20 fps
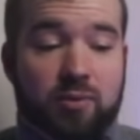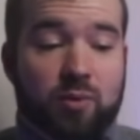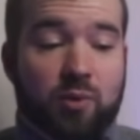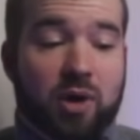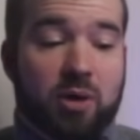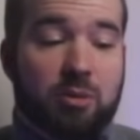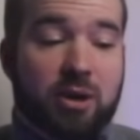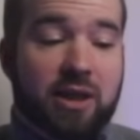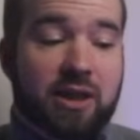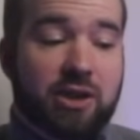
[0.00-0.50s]

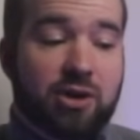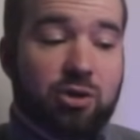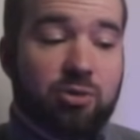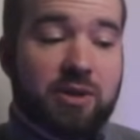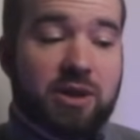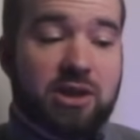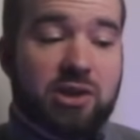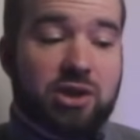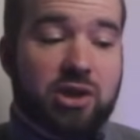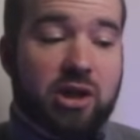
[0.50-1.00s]
whereby
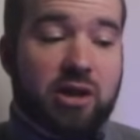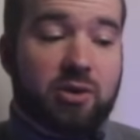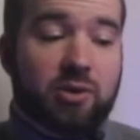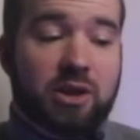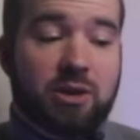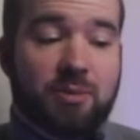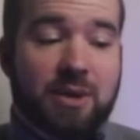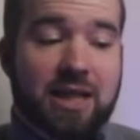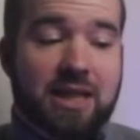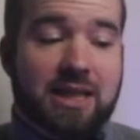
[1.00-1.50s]
humans
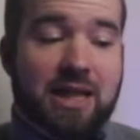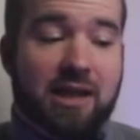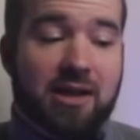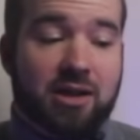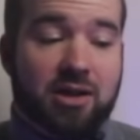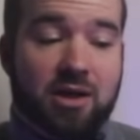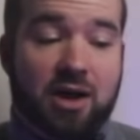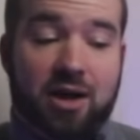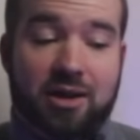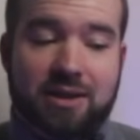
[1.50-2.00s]
generally maintain
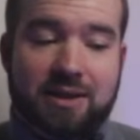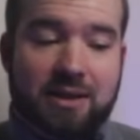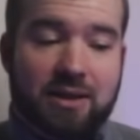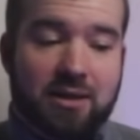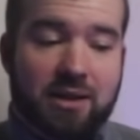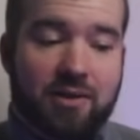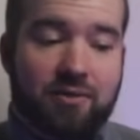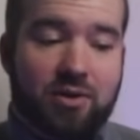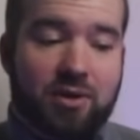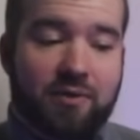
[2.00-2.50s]
a
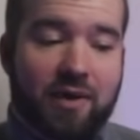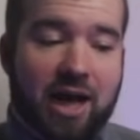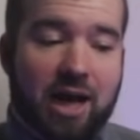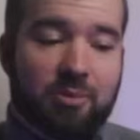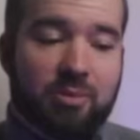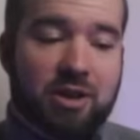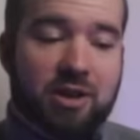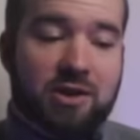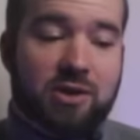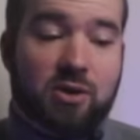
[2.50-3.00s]
constant level of
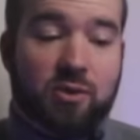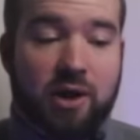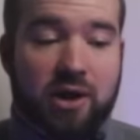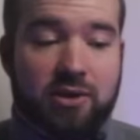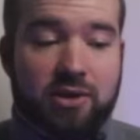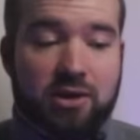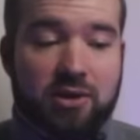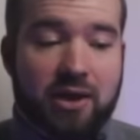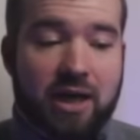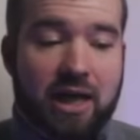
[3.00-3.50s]
happiness
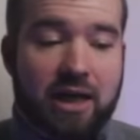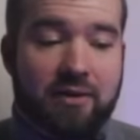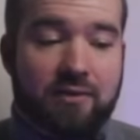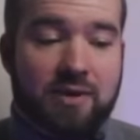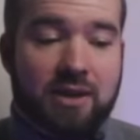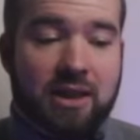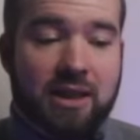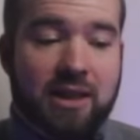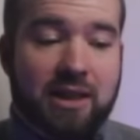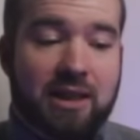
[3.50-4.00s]
throughout their
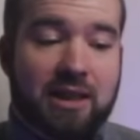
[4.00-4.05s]
lives,